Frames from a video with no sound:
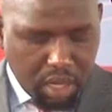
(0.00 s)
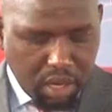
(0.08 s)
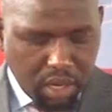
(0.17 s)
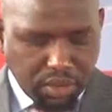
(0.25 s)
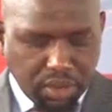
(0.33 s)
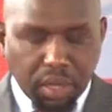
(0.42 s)

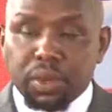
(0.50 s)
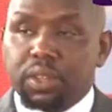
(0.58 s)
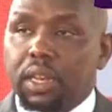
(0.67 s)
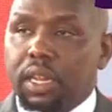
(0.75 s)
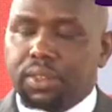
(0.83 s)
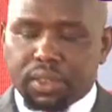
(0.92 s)

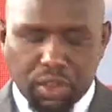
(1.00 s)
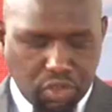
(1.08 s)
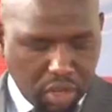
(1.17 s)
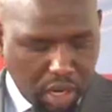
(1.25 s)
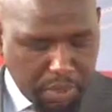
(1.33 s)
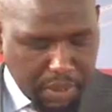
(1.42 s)
Distinguished ladies and
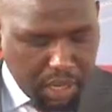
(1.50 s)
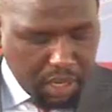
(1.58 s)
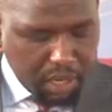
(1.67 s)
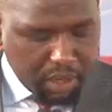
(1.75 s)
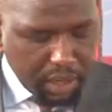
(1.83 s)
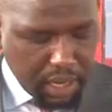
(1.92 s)
gentlemen,
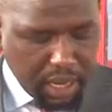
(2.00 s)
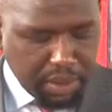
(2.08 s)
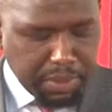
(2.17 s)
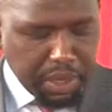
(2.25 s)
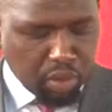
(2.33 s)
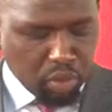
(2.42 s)
the
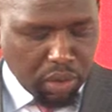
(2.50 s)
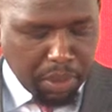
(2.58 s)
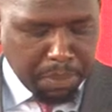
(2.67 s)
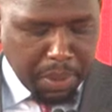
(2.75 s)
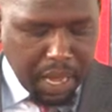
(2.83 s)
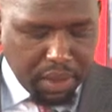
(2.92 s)
government is on the
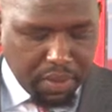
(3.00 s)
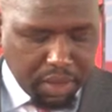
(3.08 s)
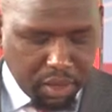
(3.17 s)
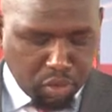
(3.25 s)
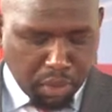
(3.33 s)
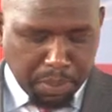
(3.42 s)

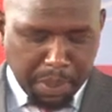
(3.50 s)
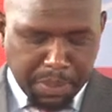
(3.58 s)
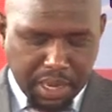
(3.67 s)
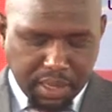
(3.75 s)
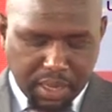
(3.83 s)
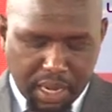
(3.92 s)
path to
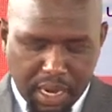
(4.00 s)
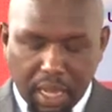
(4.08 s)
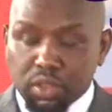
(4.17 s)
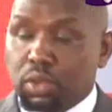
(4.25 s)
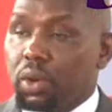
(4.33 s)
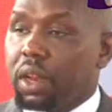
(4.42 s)
implementing a
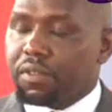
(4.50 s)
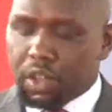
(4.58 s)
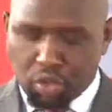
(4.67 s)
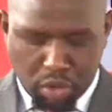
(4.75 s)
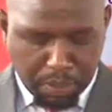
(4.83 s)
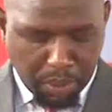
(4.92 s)
national
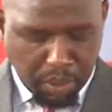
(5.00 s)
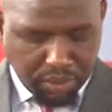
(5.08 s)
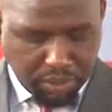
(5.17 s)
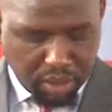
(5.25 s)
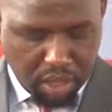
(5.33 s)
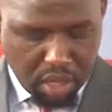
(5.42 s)
aviation
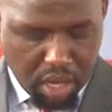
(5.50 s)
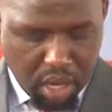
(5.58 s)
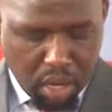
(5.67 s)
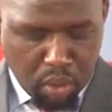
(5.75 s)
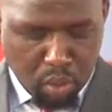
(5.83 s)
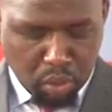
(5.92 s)
policy
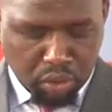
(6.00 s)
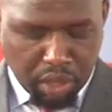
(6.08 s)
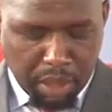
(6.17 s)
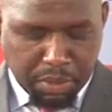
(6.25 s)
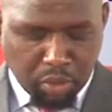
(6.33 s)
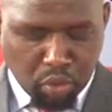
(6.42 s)
whose
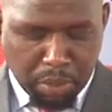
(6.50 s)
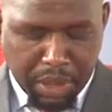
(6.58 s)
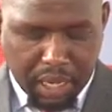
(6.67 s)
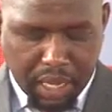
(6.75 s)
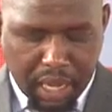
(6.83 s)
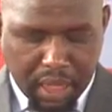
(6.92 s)
aim is to
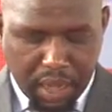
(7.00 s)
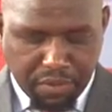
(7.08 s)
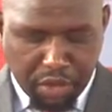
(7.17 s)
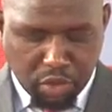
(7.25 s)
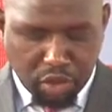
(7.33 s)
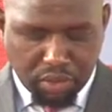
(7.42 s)
make Kenya
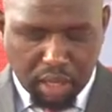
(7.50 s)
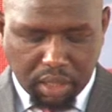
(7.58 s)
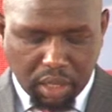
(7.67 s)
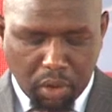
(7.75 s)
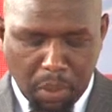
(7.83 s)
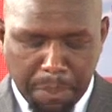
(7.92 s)
aviation
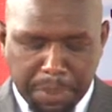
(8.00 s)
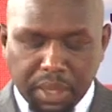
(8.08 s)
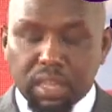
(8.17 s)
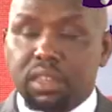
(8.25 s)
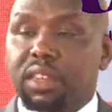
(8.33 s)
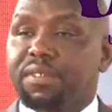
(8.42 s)
sector
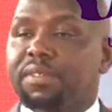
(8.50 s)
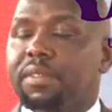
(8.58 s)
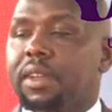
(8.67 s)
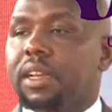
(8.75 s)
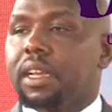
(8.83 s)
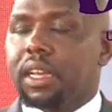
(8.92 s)
competitive
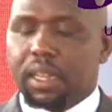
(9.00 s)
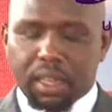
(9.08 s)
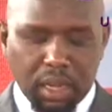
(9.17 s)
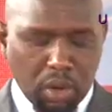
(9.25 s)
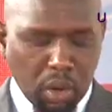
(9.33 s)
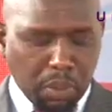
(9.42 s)
in
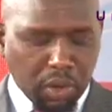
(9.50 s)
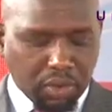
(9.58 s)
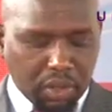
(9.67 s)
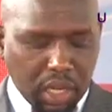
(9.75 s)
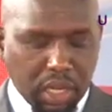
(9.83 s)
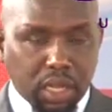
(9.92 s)
the global
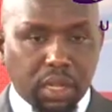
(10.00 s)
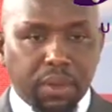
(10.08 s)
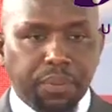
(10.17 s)
stage.